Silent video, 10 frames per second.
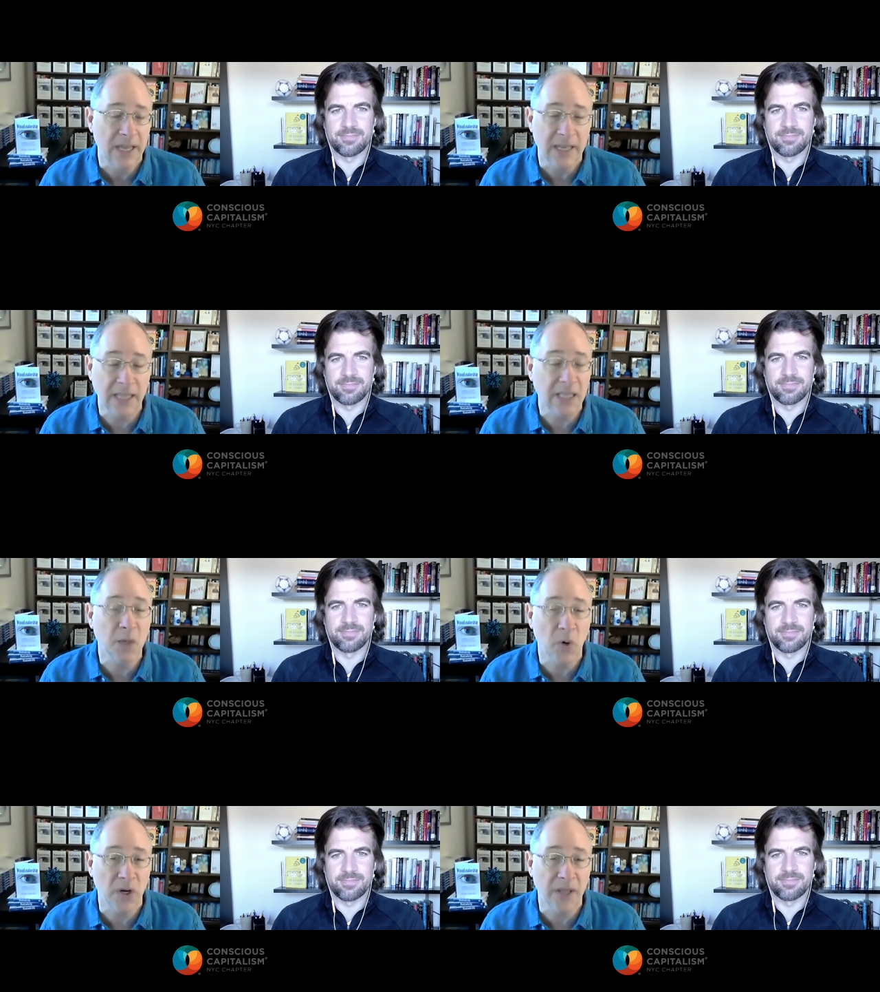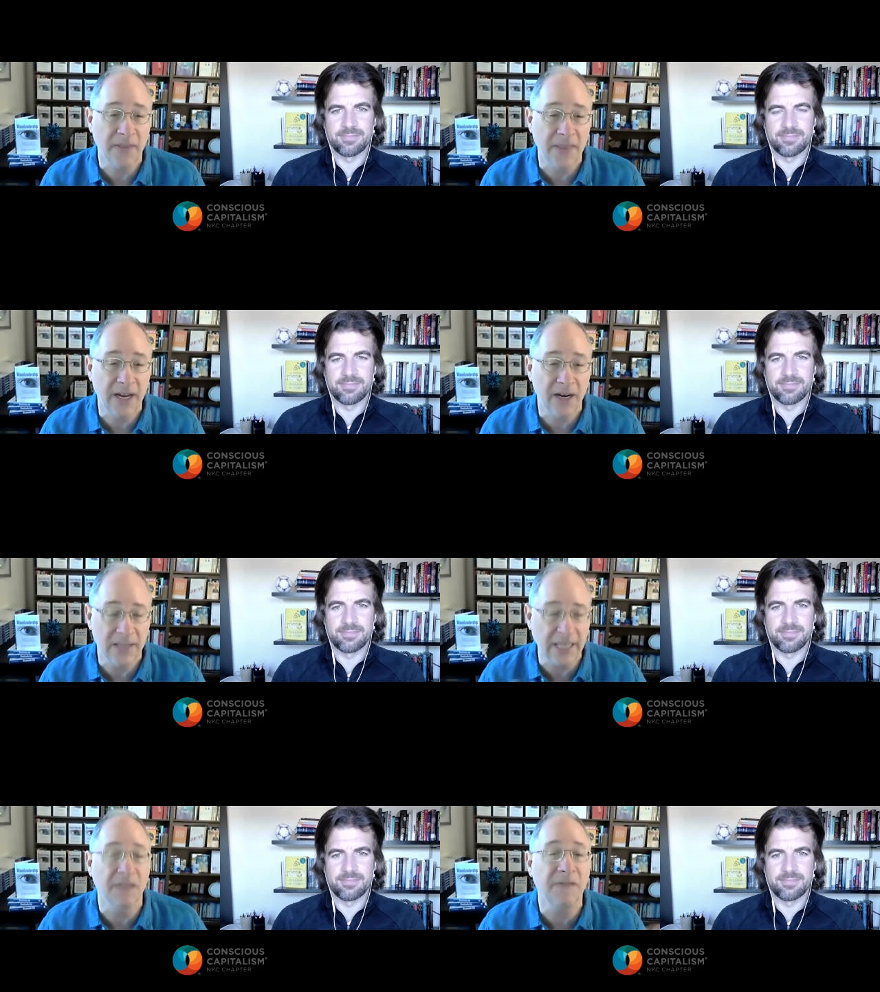Speaker 1: getting the word out there,
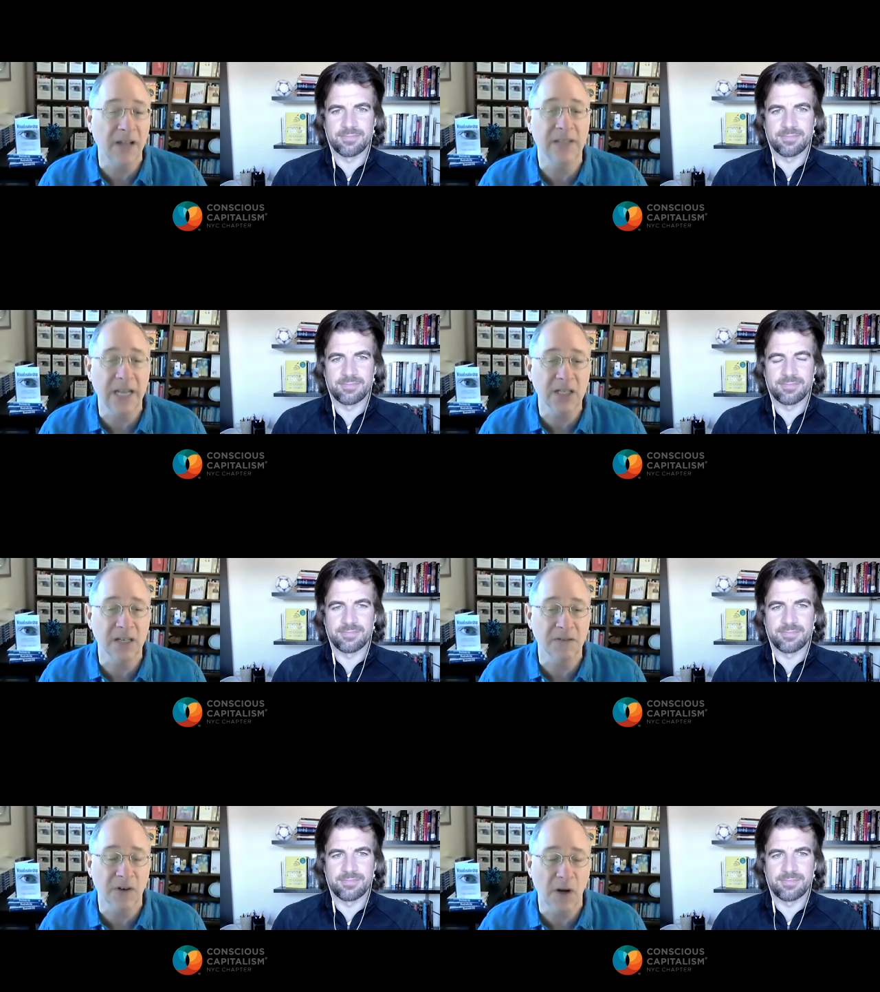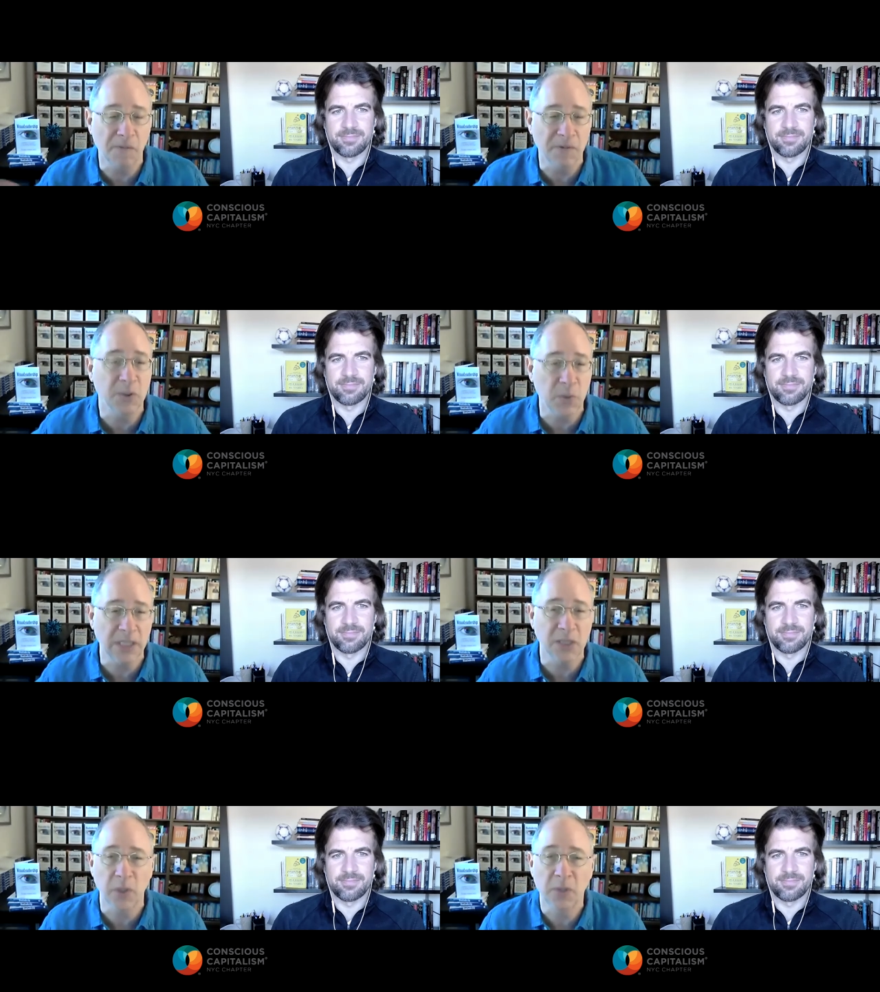laying the foundation for hopefully
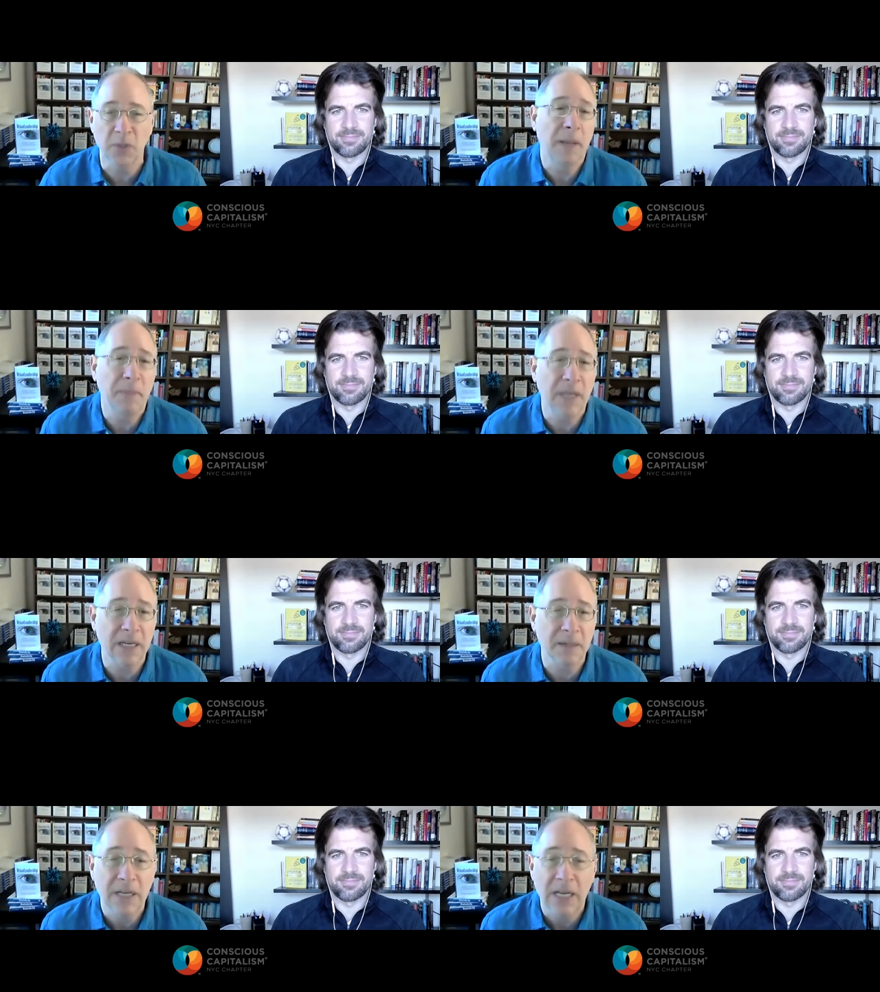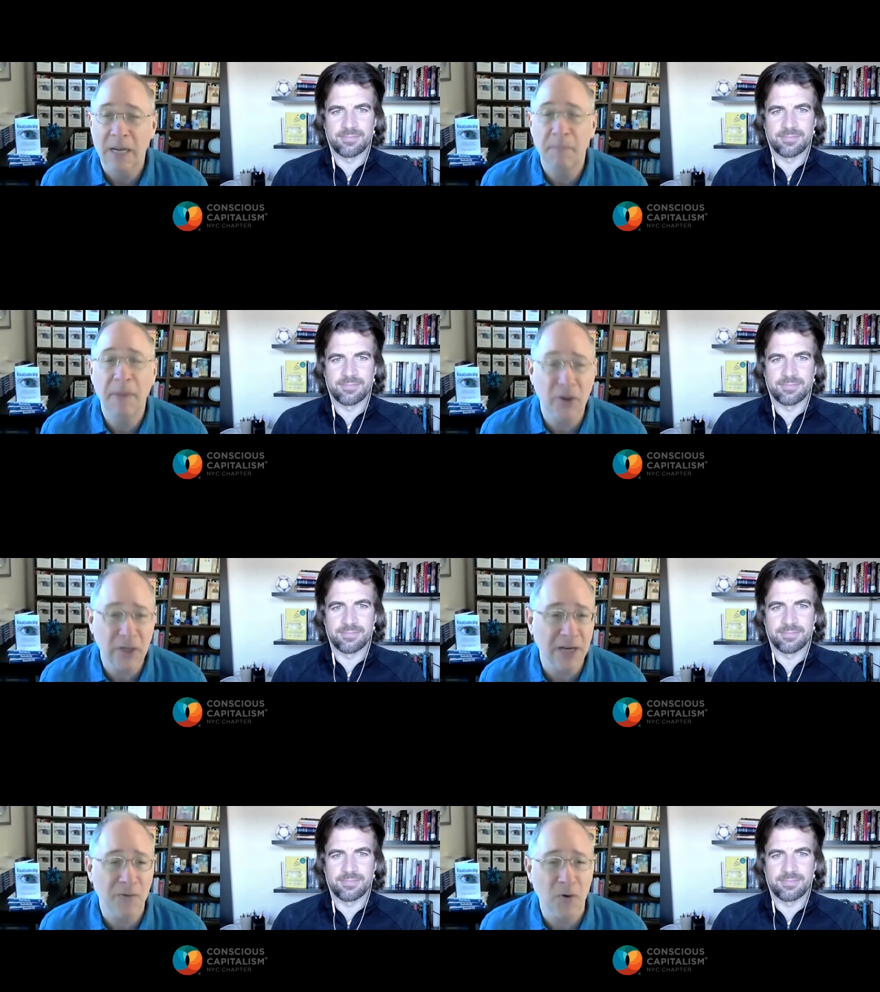2021 being a, a better
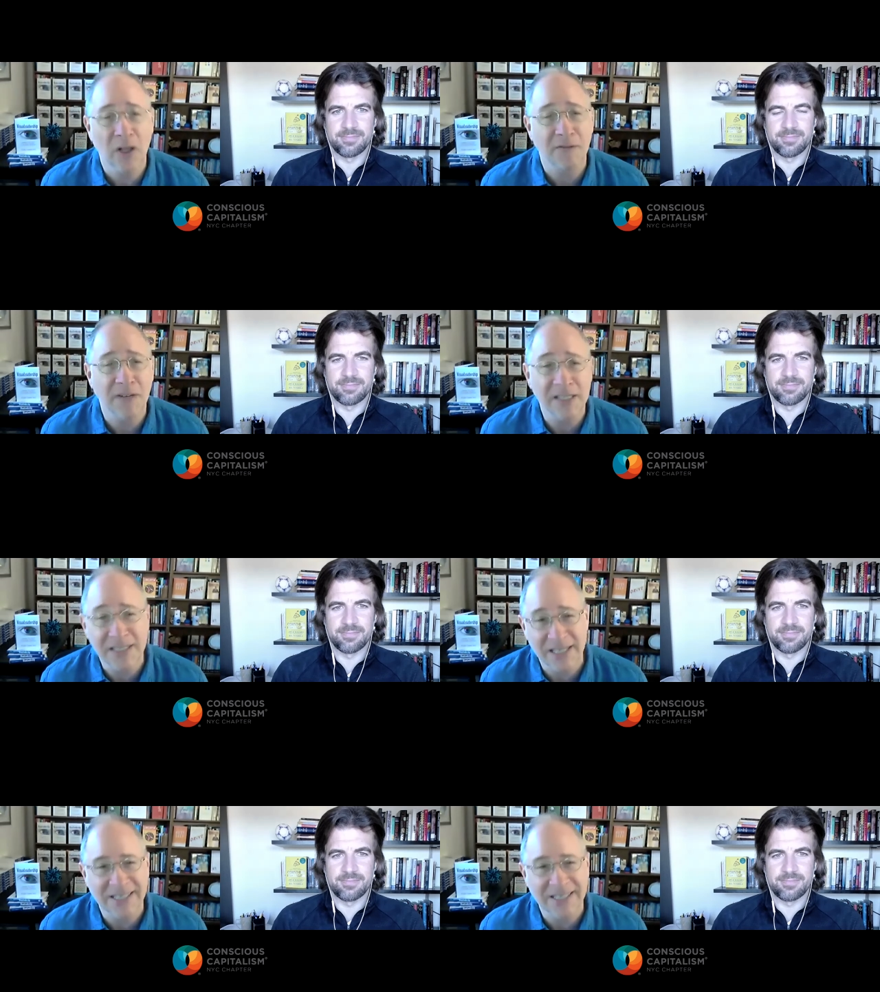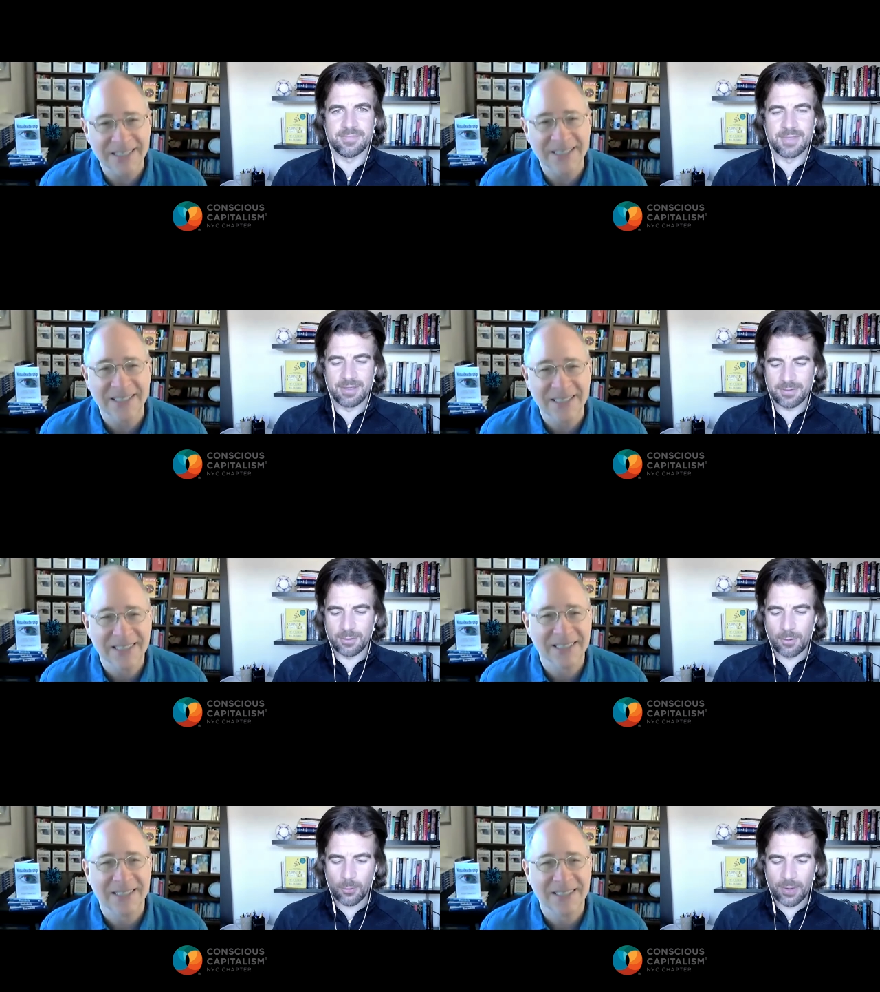year for all of us.
Speaker 2: Yeah,
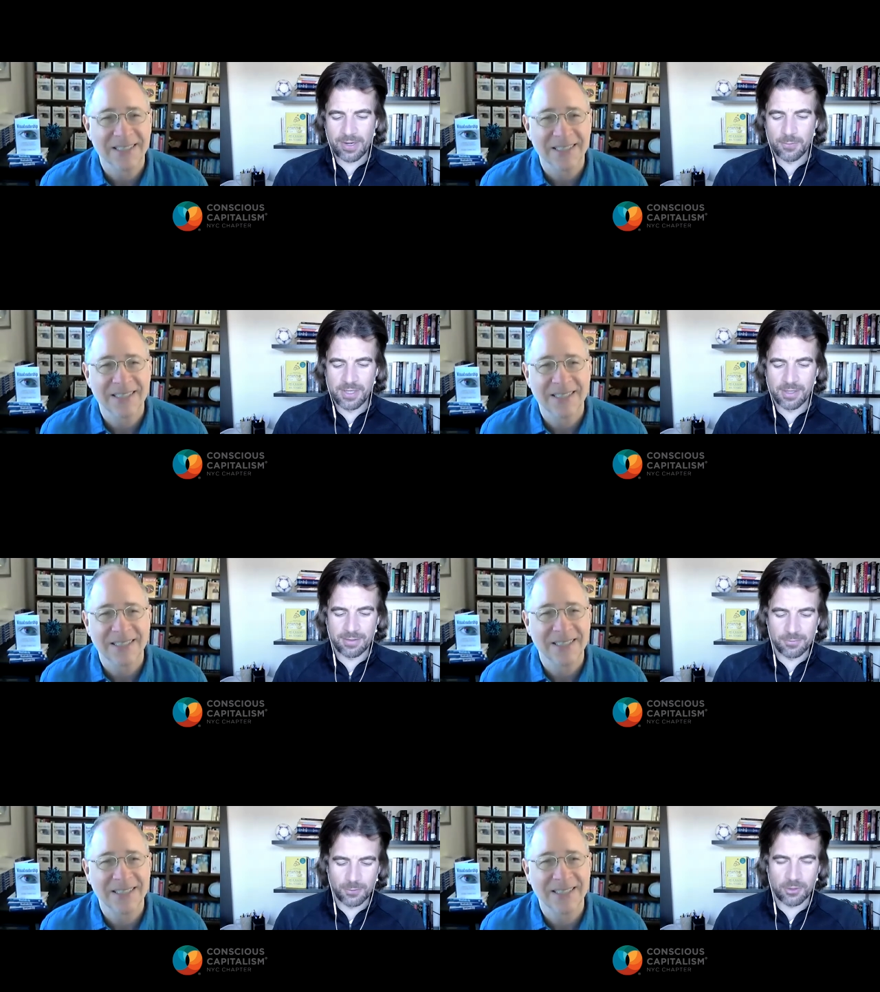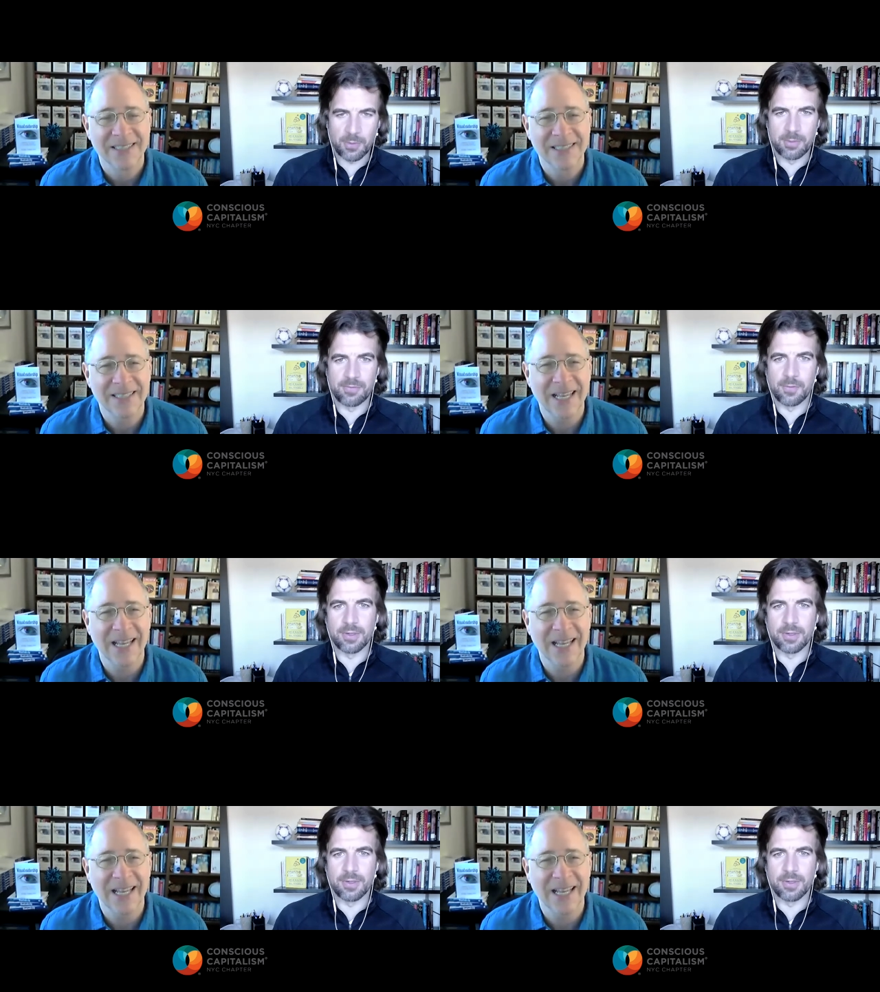the long rainy weekend, as we talked about before.